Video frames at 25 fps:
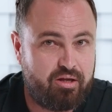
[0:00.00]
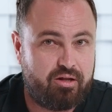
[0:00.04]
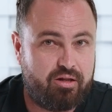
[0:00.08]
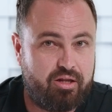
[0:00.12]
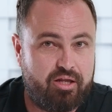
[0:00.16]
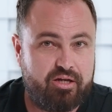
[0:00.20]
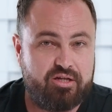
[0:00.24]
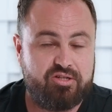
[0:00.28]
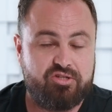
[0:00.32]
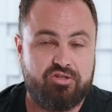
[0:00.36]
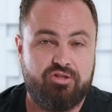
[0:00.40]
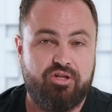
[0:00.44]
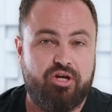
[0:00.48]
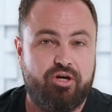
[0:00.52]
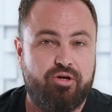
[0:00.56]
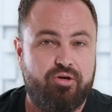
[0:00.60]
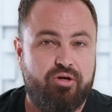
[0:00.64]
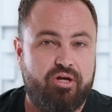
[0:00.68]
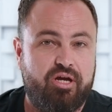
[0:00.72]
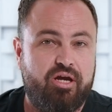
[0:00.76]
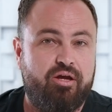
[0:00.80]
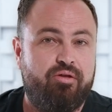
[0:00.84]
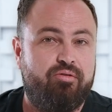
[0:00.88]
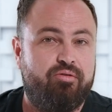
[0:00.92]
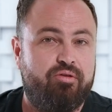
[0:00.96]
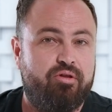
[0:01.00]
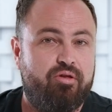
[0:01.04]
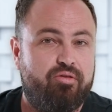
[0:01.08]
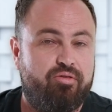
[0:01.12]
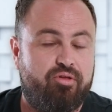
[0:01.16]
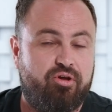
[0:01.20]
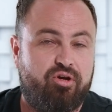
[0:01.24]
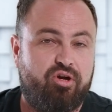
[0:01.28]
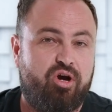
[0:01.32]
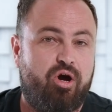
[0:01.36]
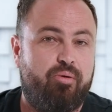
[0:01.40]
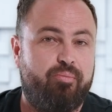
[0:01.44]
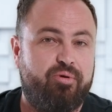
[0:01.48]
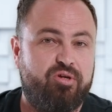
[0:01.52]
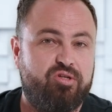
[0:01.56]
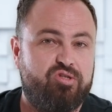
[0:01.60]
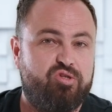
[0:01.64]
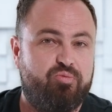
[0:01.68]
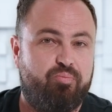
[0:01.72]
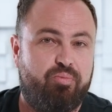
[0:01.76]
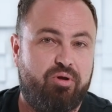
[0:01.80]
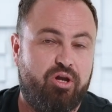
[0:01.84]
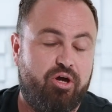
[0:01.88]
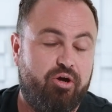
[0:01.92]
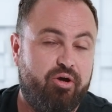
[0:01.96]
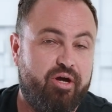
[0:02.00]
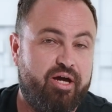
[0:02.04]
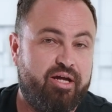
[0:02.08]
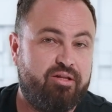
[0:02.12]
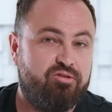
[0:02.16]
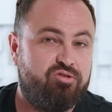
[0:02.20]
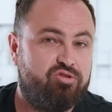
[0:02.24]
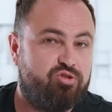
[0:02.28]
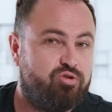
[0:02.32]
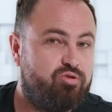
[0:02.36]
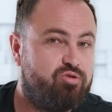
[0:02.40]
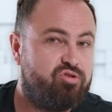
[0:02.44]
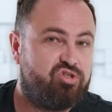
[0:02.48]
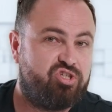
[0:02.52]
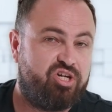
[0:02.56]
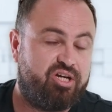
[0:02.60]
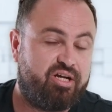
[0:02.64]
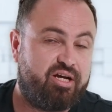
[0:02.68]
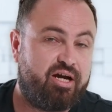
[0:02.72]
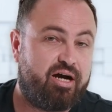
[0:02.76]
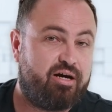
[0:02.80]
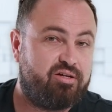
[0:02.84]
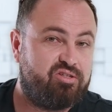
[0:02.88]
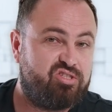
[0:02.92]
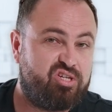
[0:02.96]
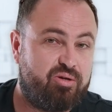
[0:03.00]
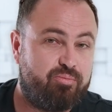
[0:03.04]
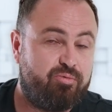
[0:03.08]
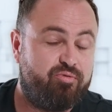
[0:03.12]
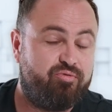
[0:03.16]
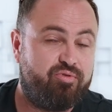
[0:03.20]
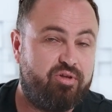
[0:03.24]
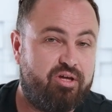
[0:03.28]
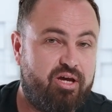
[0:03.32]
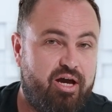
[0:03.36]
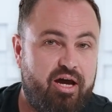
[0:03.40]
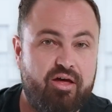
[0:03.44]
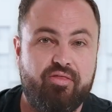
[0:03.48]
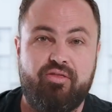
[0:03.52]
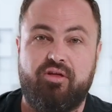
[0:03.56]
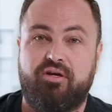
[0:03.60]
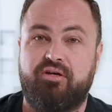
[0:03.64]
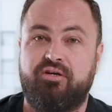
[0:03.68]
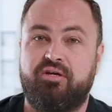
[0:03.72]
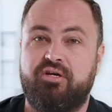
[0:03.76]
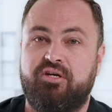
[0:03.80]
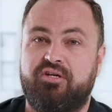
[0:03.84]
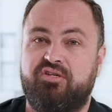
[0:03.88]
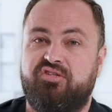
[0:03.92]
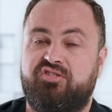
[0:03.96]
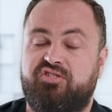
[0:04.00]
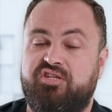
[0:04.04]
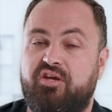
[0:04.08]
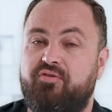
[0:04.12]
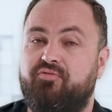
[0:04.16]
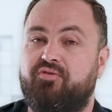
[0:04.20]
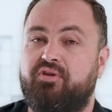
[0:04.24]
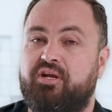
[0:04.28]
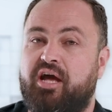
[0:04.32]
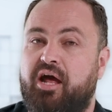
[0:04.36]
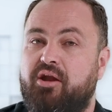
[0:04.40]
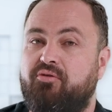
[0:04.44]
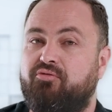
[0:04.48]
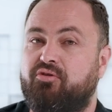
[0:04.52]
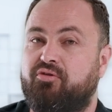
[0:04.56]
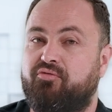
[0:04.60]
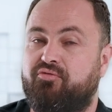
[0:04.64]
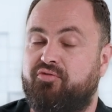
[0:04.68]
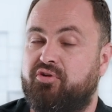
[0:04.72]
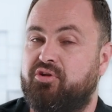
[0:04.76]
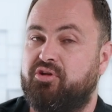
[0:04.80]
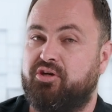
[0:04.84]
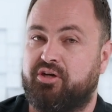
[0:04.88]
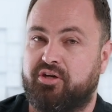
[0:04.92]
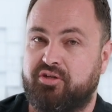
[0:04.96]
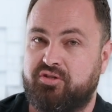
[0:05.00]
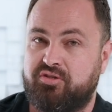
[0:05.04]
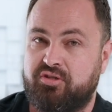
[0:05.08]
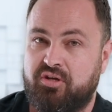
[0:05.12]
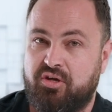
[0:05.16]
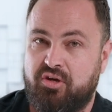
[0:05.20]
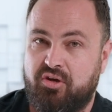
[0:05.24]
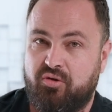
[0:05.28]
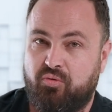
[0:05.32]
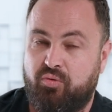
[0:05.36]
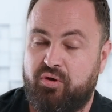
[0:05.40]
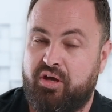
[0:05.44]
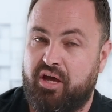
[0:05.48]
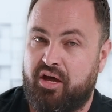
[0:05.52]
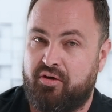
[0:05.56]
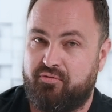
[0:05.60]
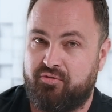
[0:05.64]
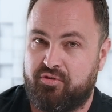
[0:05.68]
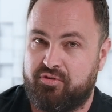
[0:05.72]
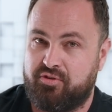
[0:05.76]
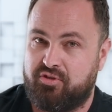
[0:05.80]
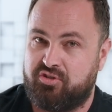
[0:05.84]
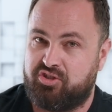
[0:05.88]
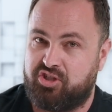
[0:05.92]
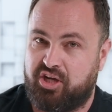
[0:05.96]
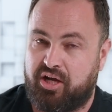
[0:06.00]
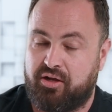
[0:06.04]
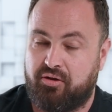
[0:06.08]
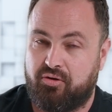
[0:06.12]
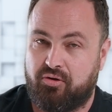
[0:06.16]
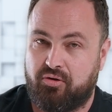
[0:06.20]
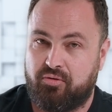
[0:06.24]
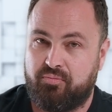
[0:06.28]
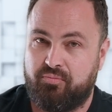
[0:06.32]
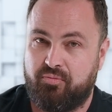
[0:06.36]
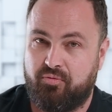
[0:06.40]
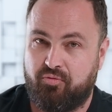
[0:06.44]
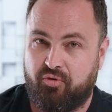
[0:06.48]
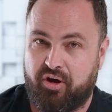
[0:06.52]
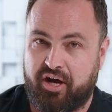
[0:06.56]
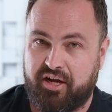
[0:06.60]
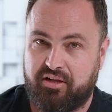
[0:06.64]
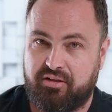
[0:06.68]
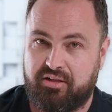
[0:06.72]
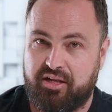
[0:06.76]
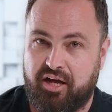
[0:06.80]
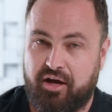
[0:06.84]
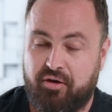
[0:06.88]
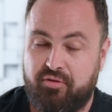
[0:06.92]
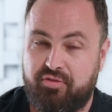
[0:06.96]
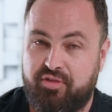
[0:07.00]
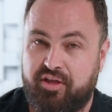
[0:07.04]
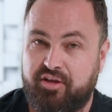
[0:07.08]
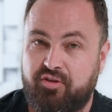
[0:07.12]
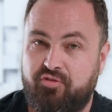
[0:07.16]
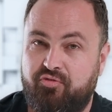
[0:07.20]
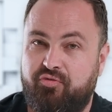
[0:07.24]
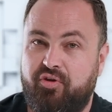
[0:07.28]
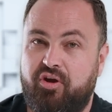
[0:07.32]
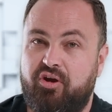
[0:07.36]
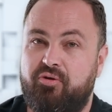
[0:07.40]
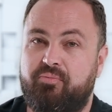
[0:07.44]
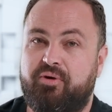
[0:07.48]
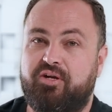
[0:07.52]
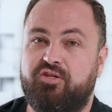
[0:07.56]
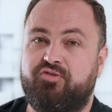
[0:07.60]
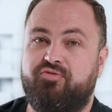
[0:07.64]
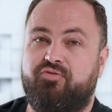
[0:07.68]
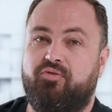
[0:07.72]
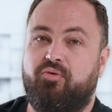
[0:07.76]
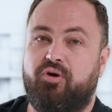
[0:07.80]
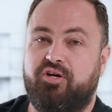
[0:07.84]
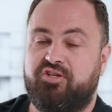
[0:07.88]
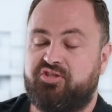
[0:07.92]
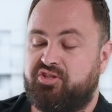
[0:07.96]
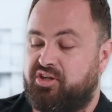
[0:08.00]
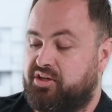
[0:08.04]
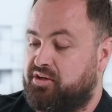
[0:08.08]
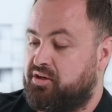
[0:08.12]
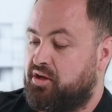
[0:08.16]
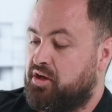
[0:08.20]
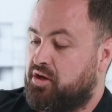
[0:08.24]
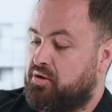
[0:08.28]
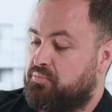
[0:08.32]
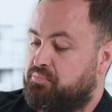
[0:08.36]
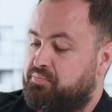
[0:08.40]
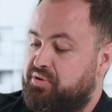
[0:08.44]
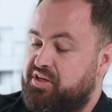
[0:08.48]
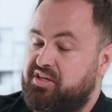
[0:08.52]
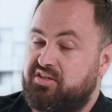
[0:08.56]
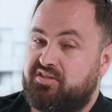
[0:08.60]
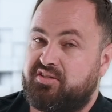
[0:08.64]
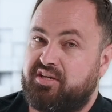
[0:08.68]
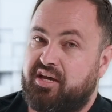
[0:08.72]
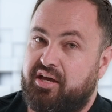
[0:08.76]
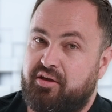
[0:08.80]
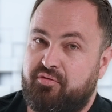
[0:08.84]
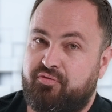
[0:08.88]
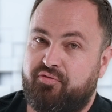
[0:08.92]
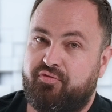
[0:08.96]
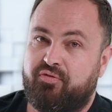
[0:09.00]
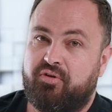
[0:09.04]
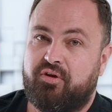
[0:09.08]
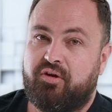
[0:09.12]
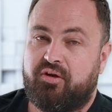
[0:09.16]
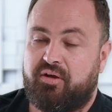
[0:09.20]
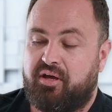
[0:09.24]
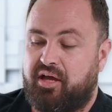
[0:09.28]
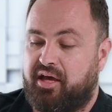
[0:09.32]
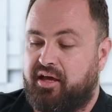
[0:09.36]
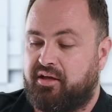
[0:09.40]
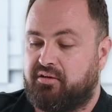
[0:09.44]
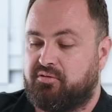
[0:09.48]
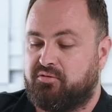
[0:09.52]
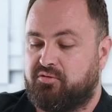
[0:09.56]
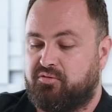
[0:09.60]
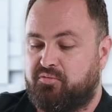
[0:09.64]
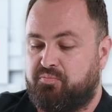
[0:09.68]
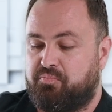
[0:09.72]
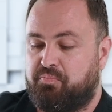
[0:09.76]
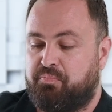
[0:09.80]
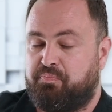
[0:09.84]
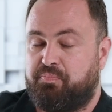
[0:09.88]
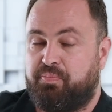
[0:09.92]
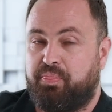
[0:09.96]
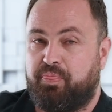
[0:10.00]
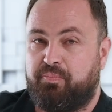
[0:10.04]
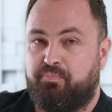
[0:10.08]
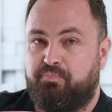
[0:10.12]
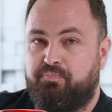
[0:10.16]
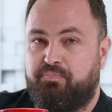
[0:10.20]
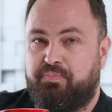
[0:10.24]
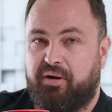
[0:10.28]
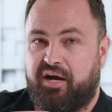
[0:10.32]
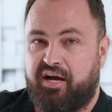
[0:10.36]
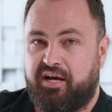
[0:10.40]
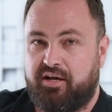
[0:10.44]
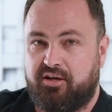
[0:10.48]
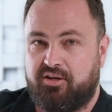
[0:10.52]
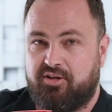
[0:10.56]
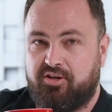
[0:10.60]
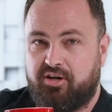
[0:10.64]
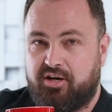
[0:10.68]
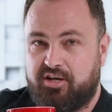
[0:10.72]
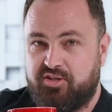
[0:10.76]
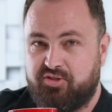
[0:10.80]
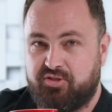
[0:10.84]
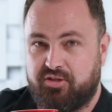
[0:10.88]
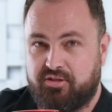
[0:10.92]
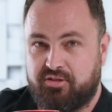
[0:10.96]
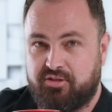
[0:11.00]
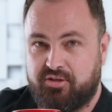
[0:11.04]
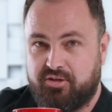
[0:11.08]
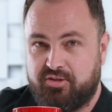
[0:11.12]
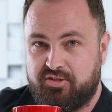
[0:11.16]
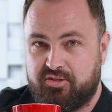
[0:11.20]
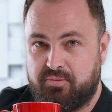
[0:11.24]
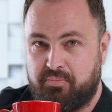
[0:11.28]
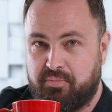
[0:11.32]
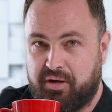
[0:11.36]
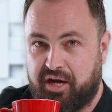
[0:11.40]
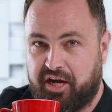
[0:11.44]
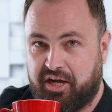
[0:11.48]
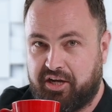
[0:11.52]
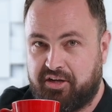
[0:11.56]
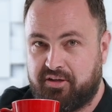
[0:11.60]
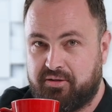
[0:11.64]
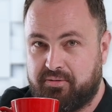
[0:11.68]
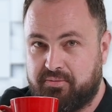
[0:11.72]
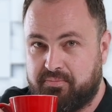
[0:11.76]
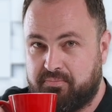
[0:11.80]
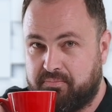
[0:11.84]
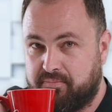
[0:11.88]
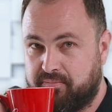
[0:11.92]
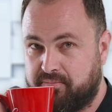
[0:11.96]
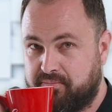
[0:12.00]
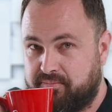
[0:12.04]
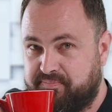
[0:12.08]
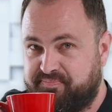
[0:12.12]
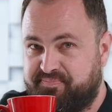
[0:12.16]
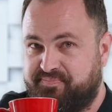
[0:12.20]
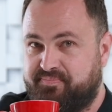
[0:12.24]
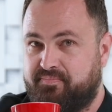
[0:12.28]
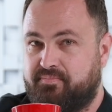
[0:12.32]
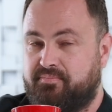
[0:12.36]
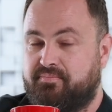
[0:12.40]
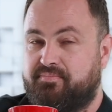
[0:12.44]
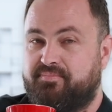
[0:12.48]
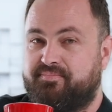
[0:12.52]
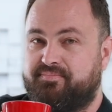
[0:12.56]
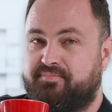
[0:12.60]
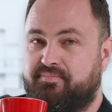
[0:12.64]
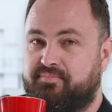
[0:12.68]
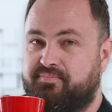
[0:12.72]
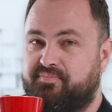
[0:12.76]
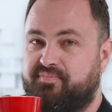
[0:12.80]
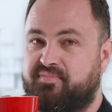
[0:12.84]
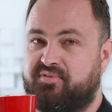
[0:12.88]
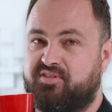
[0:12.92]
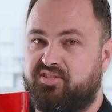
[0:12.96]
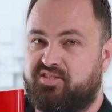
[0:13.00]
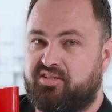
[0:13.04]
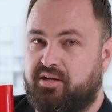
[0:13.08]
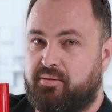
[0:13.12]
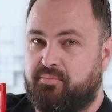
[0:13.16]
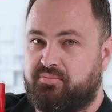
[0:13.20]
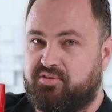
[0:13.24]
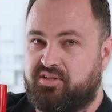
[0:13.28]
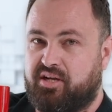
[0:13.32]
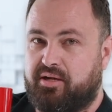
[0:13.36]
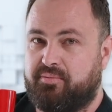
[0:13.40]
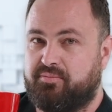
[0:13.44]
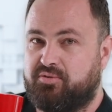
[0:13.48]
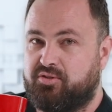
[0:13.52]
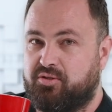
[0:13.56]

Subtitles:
Let us know in the comments below, and do check out some of the other 700 videos we have on the channel right now. Thanks very much for watching. Be safe and buy a Cars.co.za mug sometime